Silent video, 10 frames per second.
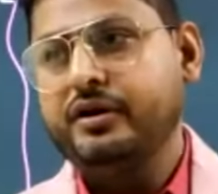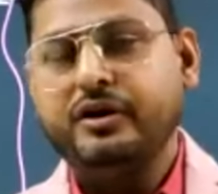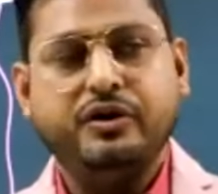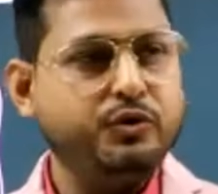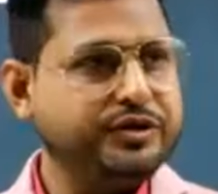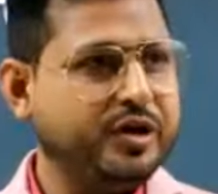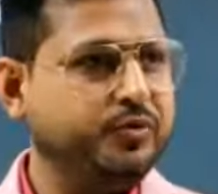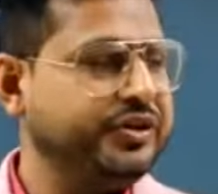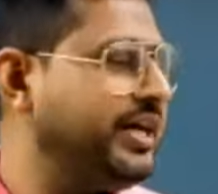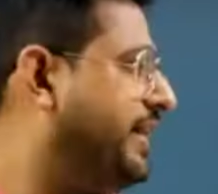using
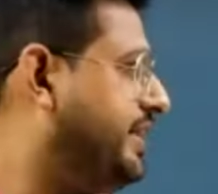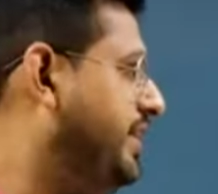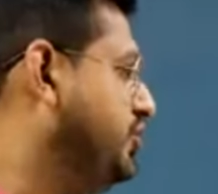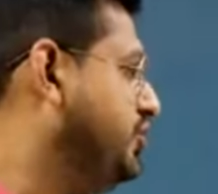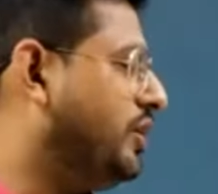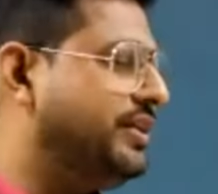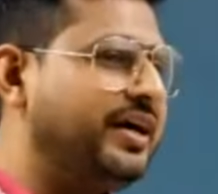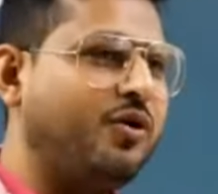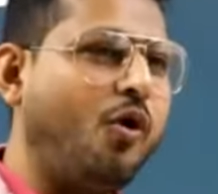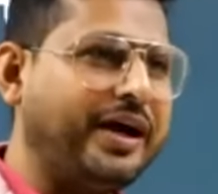which I can ensure that,
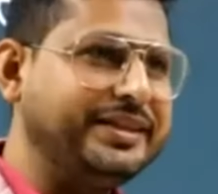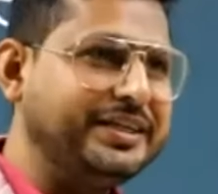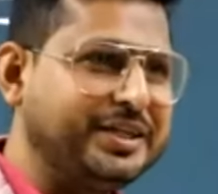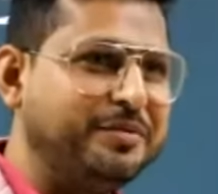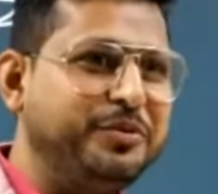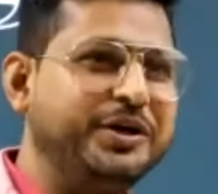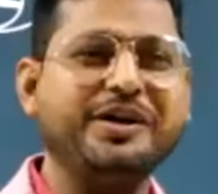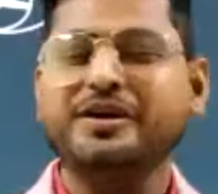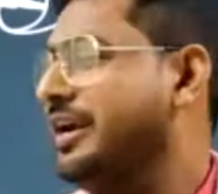okay, this computer